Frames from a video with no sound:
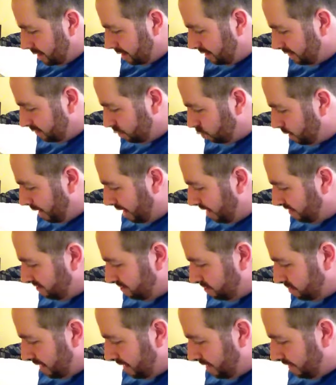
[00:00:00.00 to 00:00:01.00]
His wife
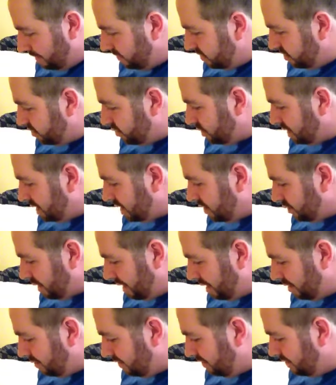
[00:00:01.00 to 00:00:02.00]
brought him 3
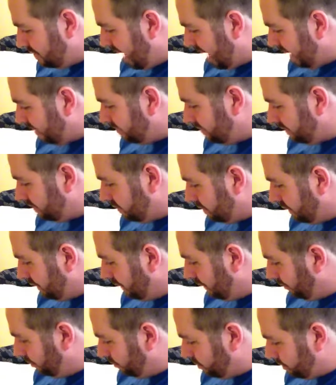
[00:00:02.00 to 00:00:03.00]
great sacks of
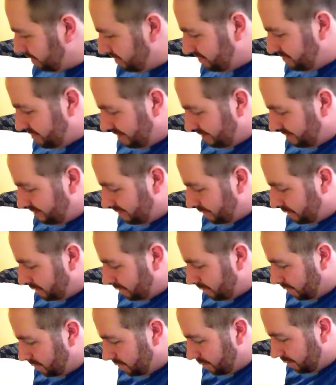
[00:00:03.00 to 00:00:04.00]
gold from a chest in the
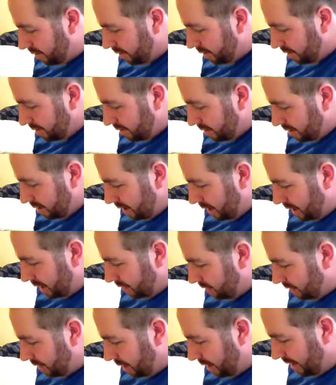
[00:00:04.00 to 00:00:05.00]
corner,
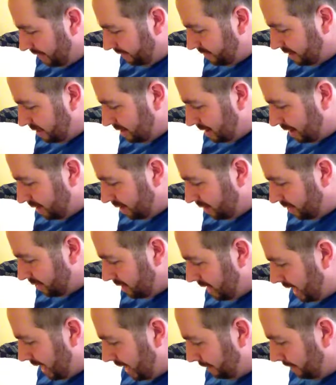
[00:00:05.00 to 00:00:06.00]
and went off to take her
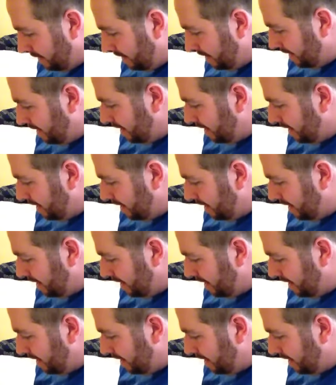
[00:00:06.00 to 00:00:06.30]
nap.